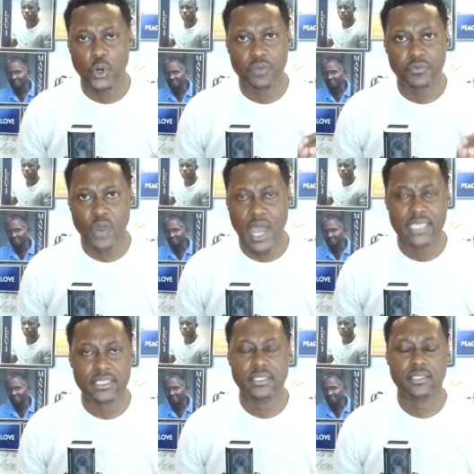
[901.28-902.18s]
of
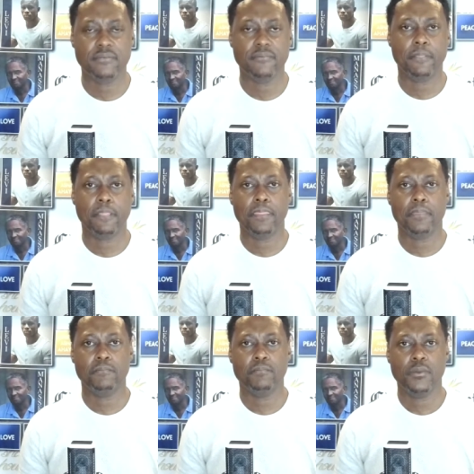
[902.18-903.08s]
Christ,
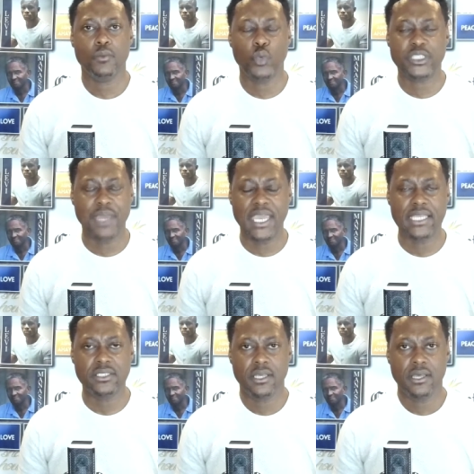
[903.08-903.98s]
which
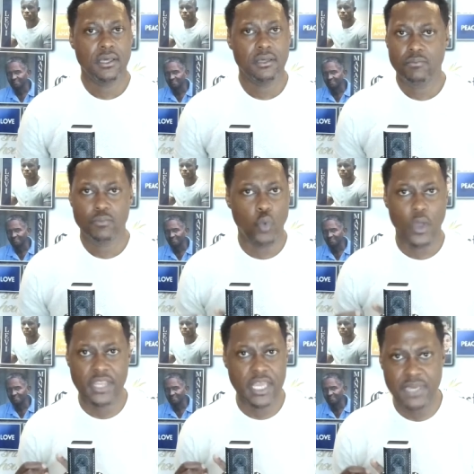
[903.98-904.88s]
means whether
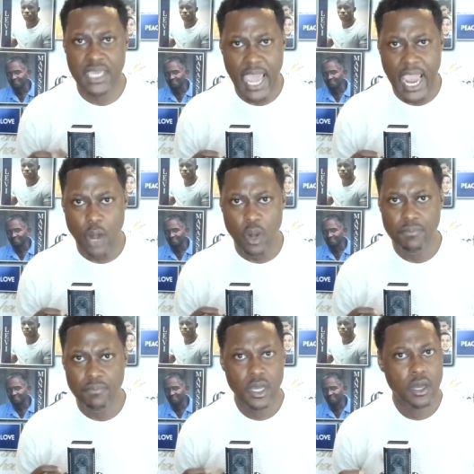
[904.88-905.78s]
they be Arab,
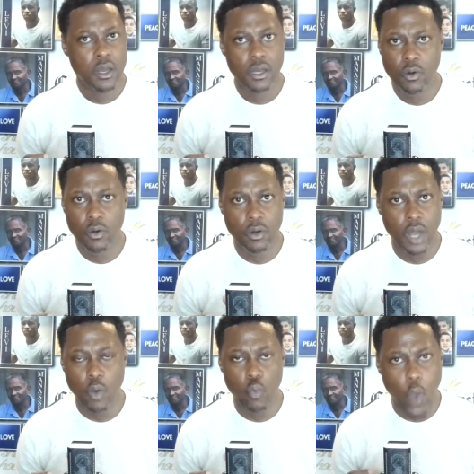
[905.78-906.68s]

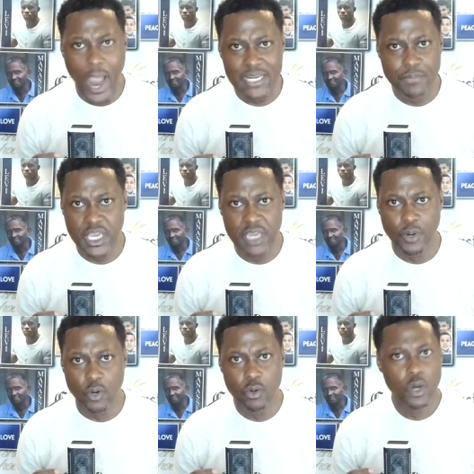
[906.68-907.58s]
uh, white
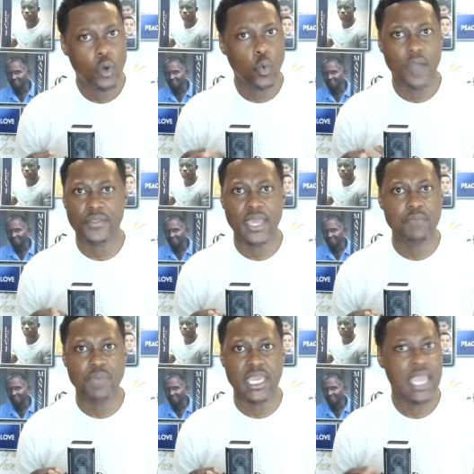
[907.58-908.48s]
people, whether they
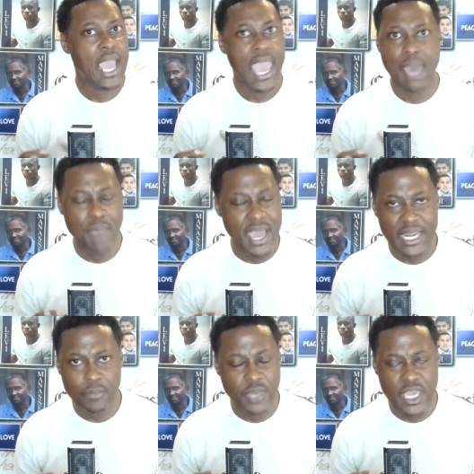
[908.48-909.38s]
be
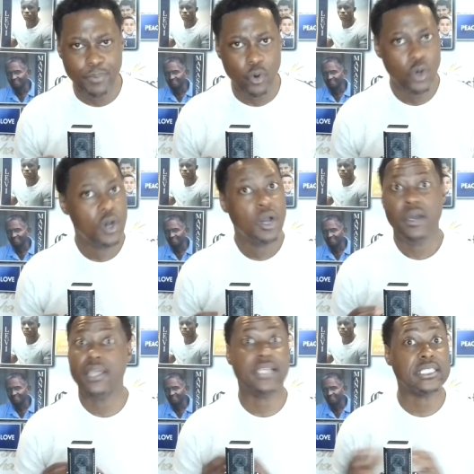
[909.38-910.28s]
Hamitic people,
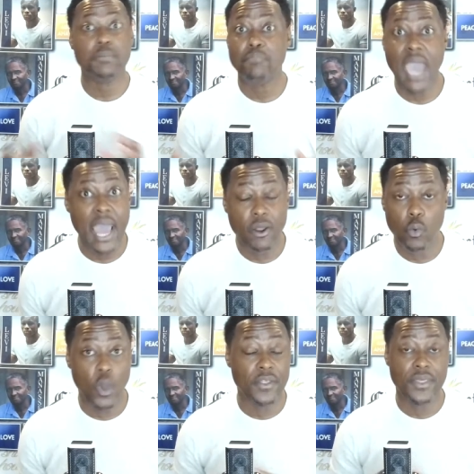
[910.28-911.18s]
it doesn't matter
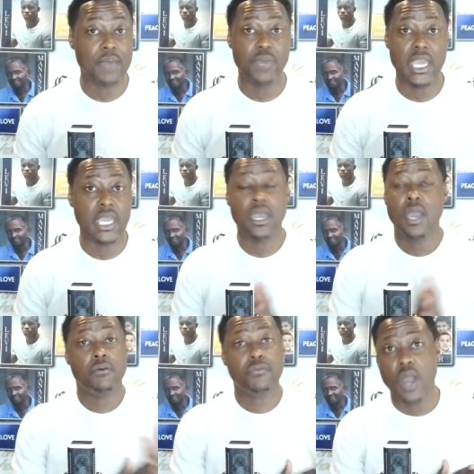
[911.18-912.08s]
whether they be
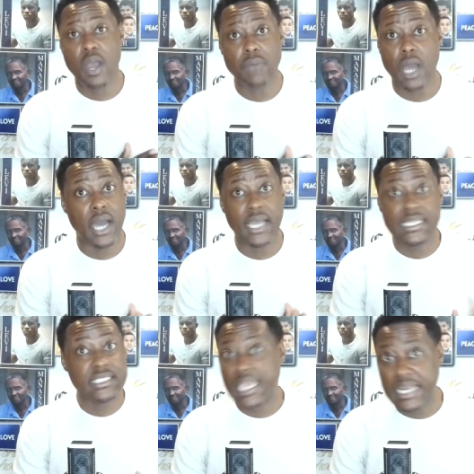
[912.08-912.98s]
from uh,
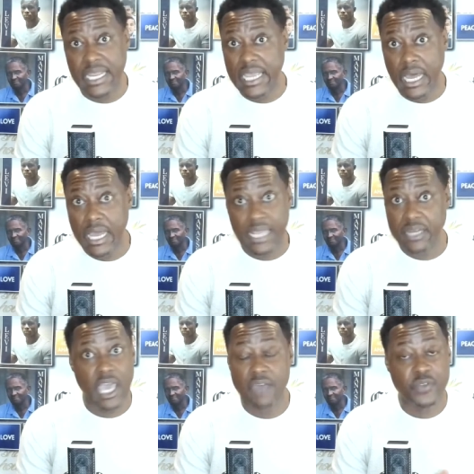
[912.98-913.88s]
East India and
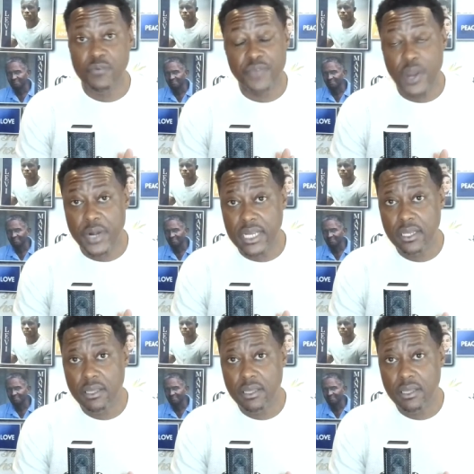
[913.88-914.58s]
have converted.